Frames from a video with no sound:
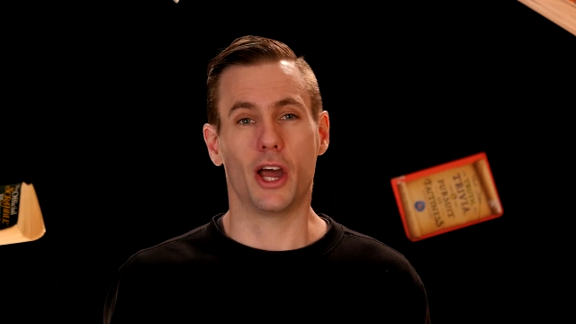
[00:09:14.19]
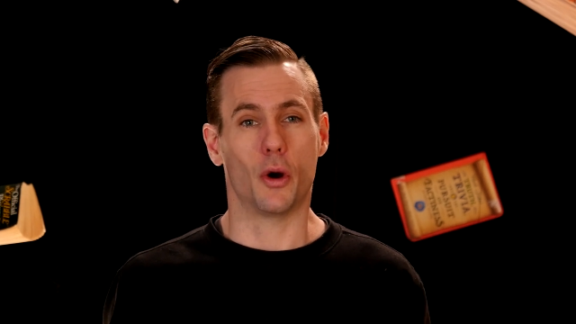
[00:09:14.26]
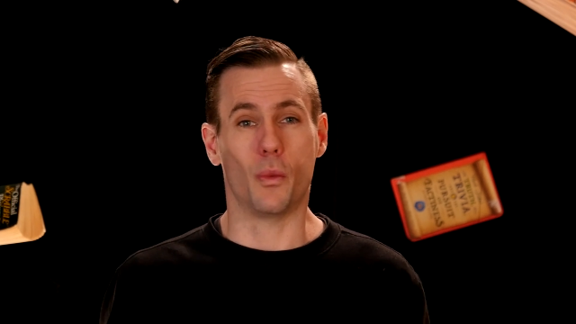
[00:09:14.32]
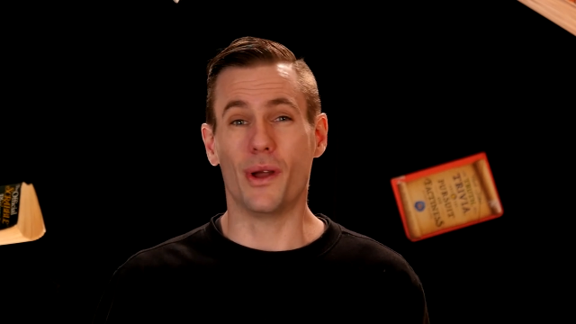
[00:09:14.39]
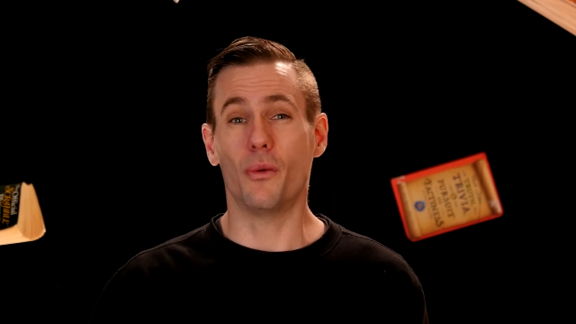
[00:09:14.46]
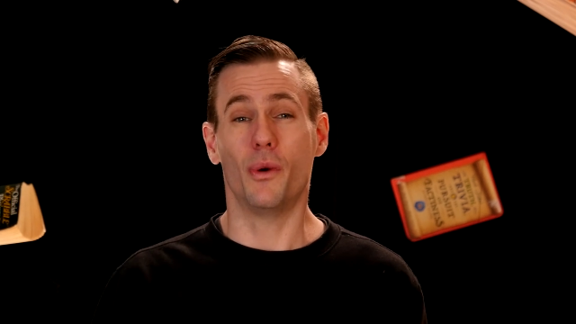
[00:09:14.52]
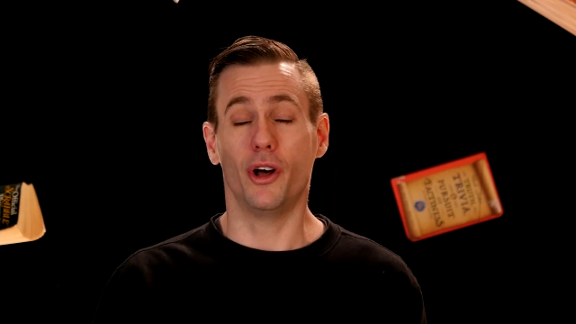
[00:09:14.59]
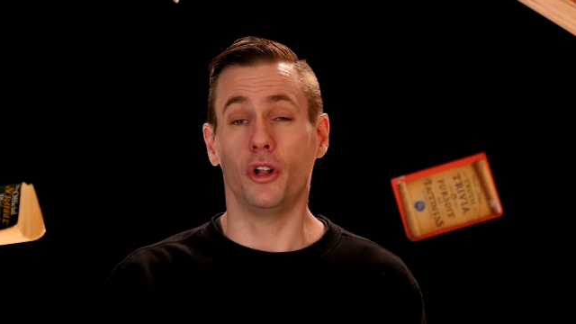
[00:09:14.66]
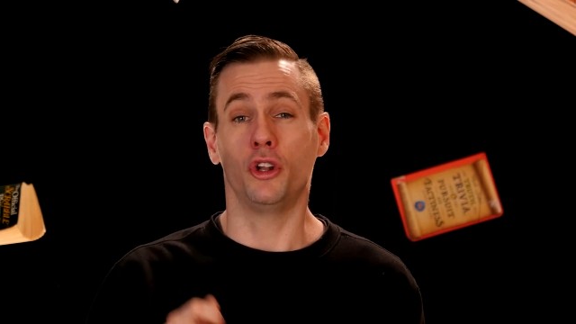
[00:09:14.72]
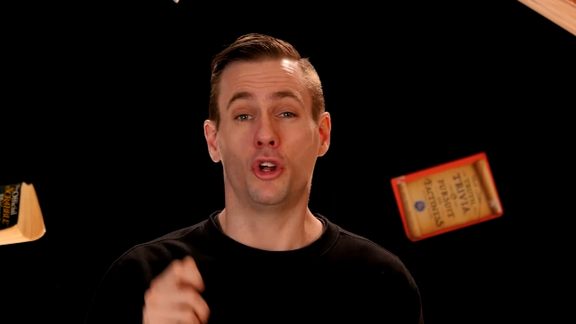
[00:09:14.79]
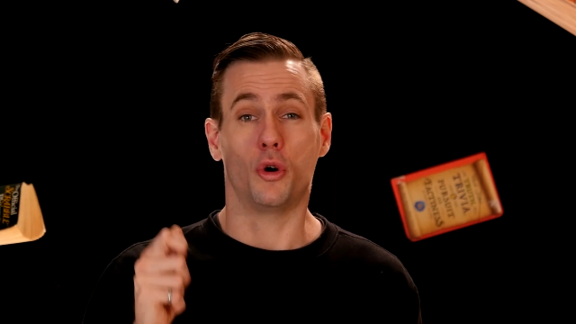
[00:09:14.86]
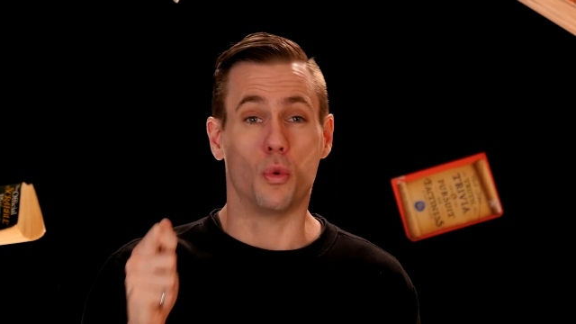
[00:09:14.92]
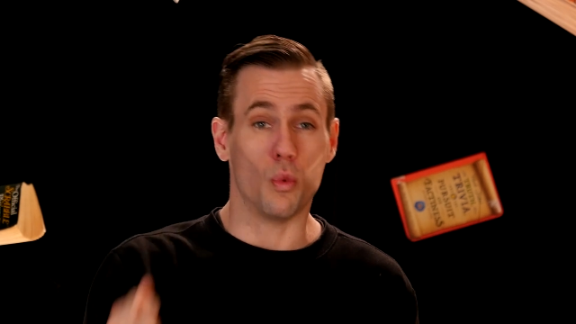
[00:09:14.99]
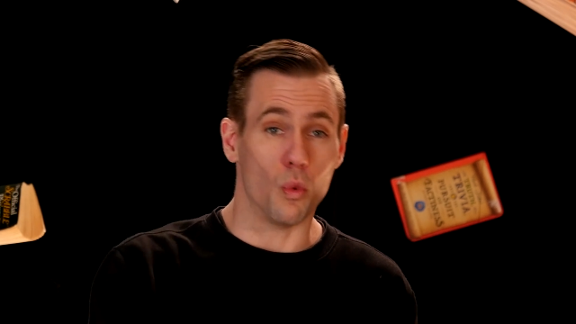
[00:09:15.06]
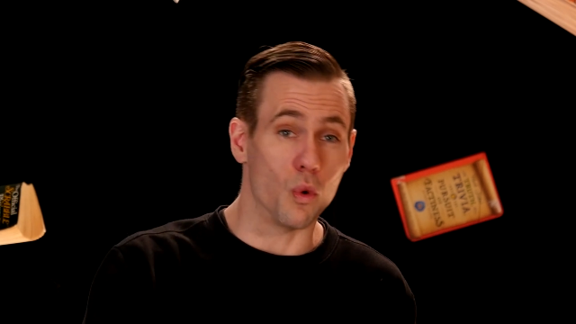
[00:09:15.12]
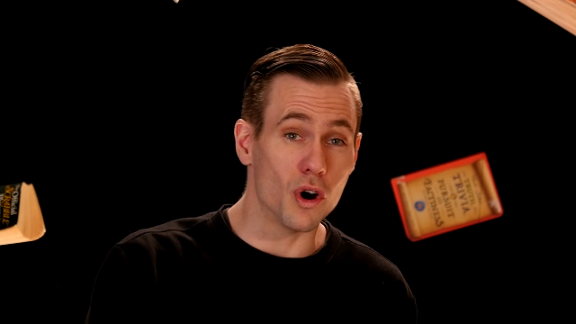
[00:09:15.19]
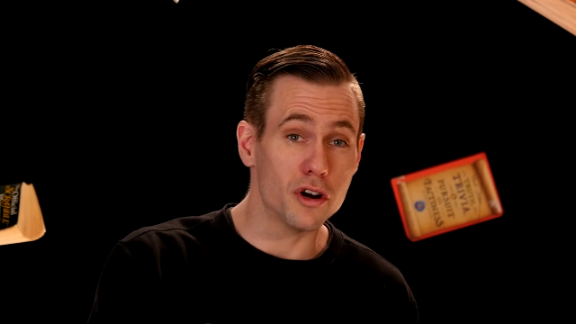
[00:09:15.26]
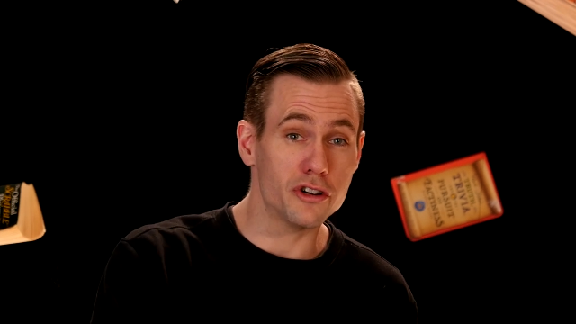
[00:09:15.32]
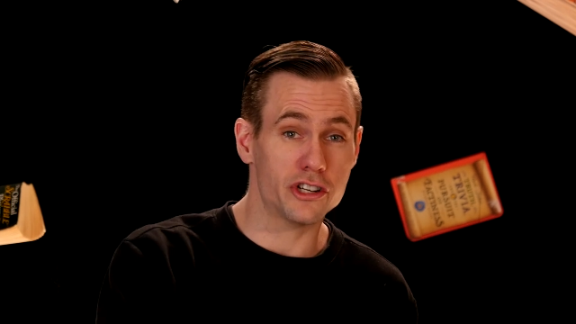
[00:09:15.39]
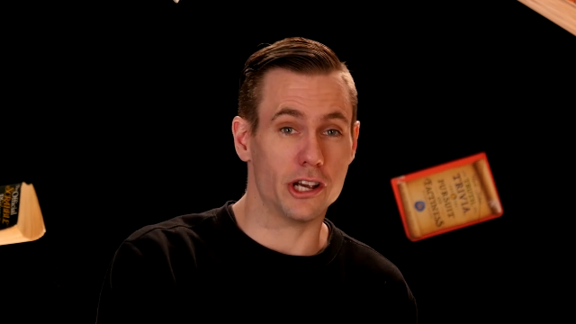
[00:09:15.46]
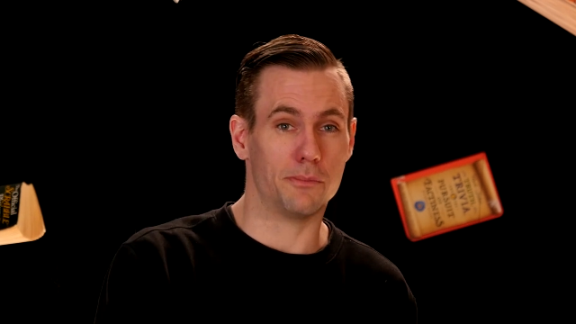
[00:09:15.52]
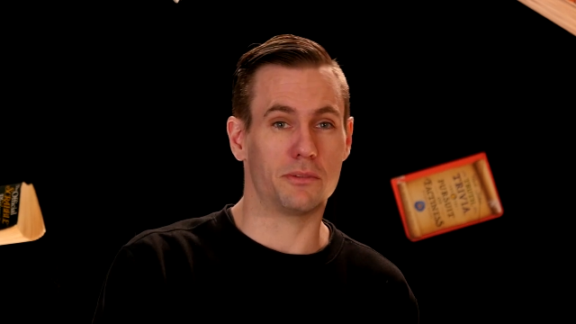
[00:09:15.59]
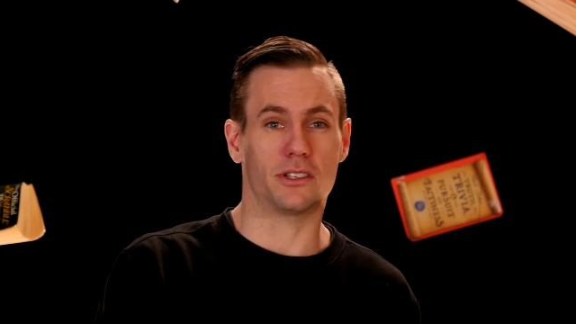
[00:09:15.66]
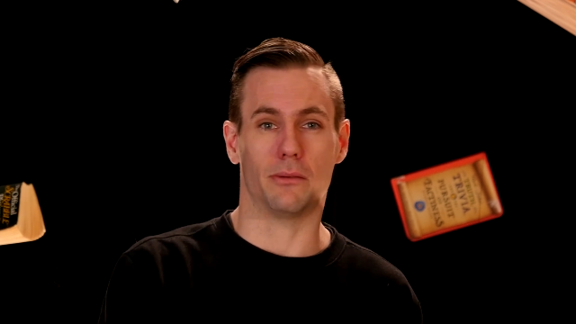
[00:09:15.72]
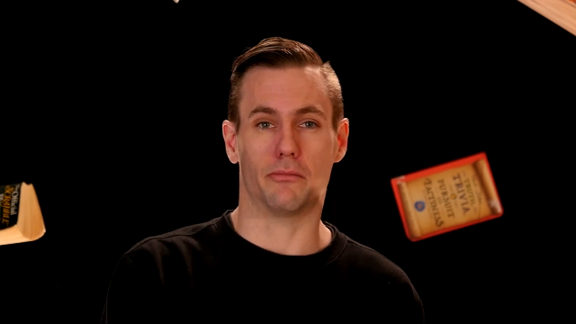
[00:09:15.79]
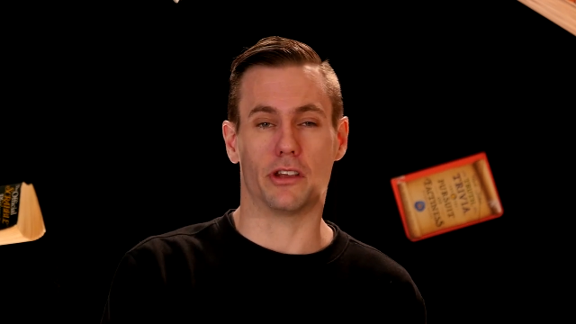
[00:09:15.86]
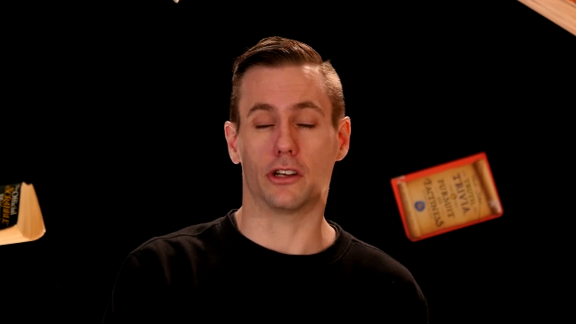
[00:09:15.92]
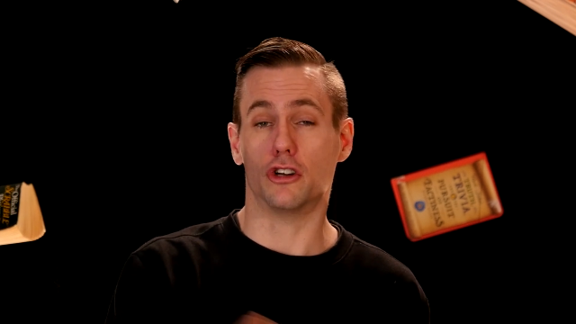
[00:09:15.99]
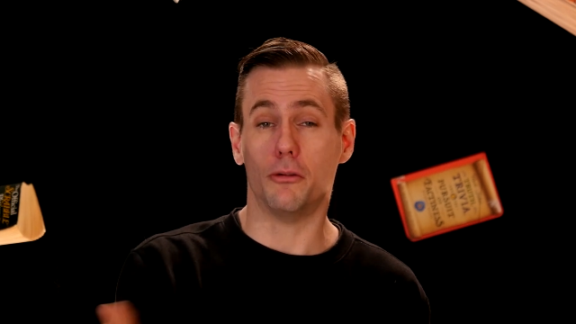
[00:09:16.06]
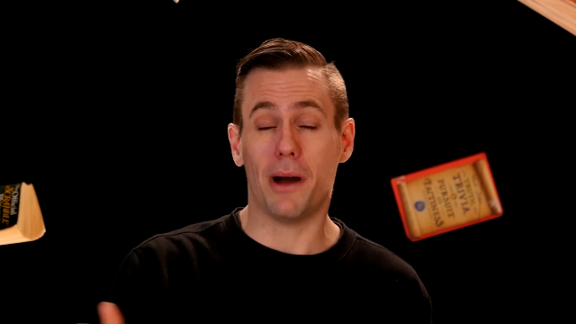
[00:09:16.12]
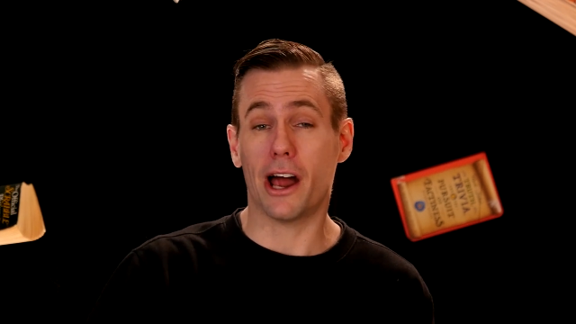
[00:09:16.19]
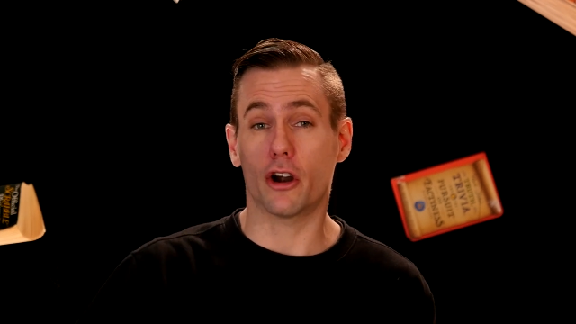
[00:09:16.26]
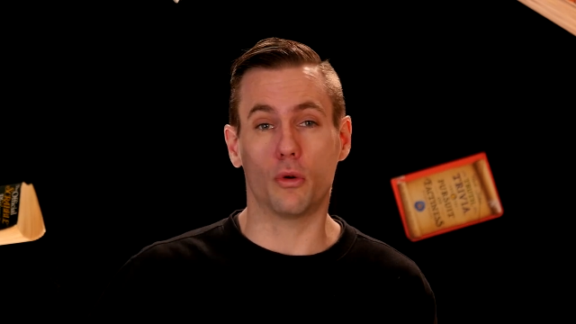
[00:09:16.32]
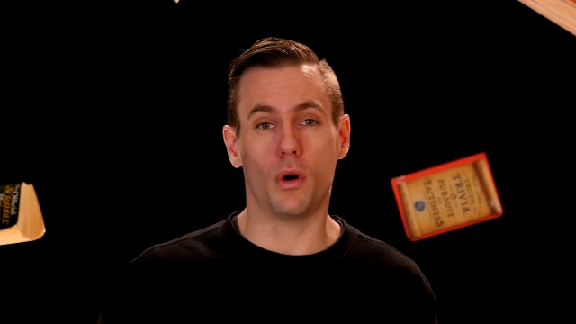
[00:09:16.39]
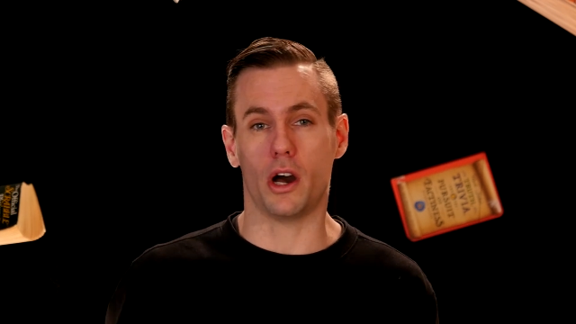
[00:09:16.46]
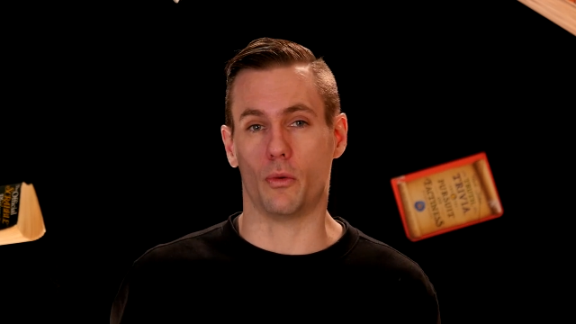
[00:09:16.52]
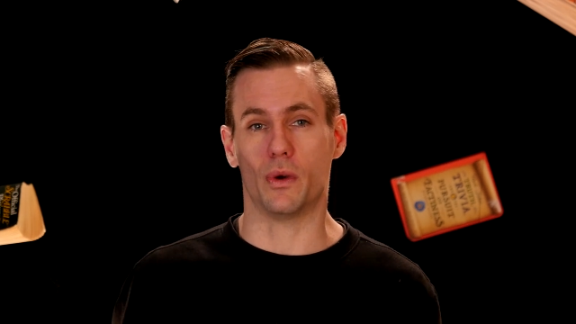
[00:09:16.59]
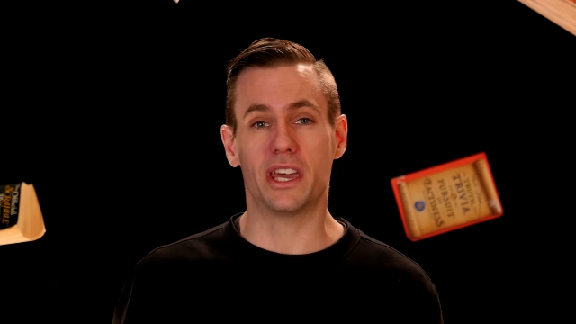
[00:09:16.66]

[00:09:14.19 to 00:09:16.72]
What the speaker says: We will worship something no matter what.